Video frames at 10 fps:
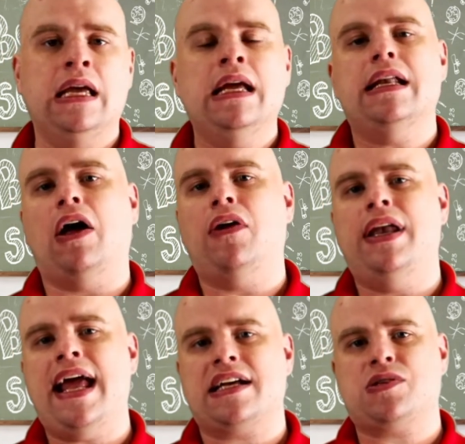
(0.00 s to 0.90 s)
Now,
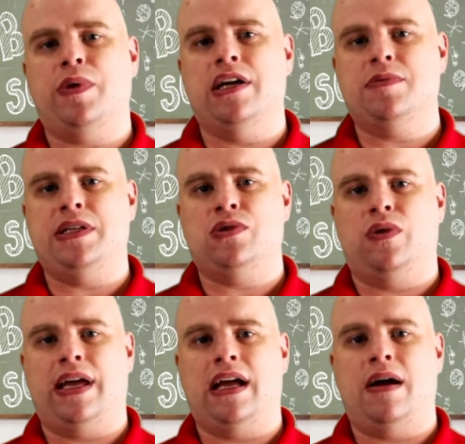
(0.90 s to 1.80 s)
next we're going to be
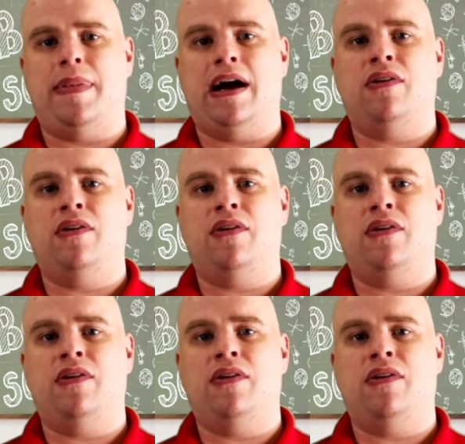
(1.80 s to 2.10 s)
talking about